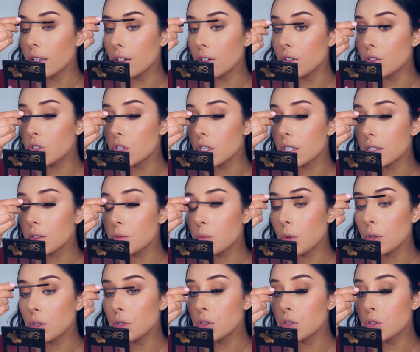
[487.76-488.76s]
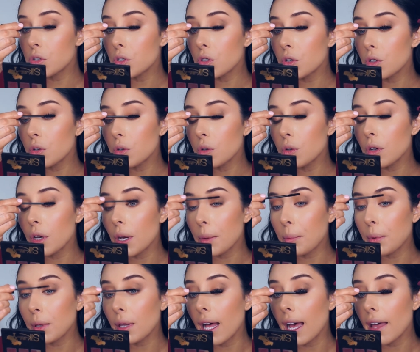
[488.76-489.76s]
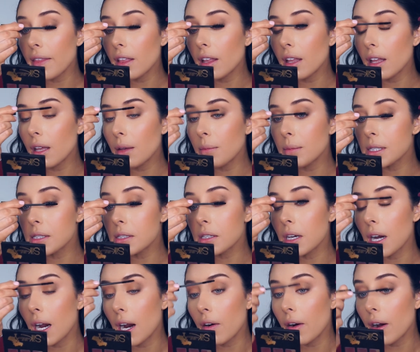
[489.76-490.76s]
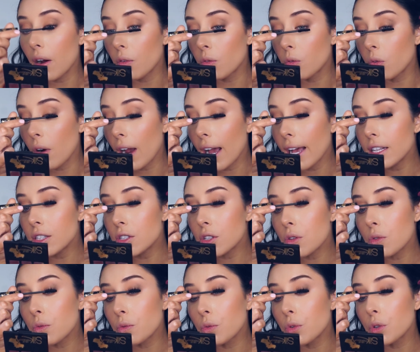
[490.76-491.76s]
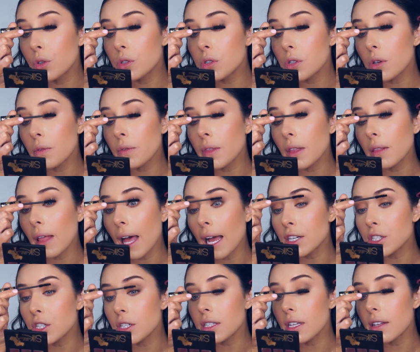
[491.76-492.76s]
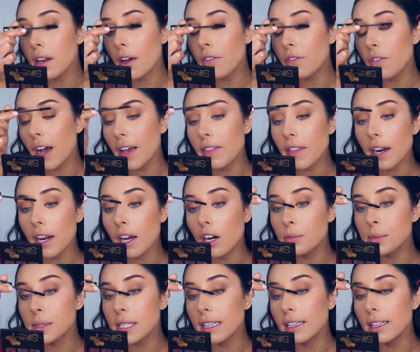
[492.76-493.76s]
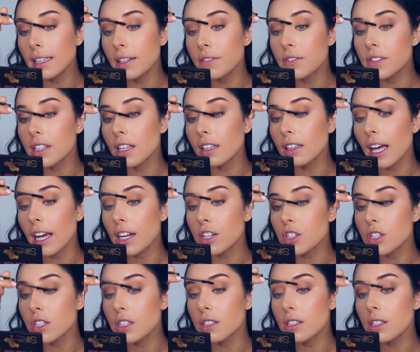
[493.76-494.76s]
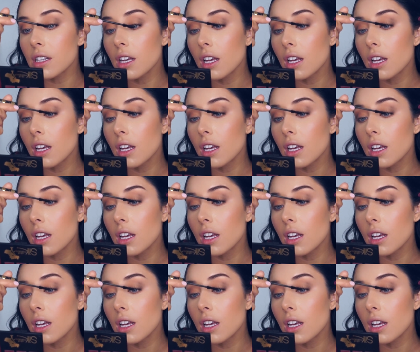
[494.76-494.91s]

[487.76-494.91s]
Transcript: you just want to apply the mascara right to the roots of the lashes, and I find that helps lift the lashes.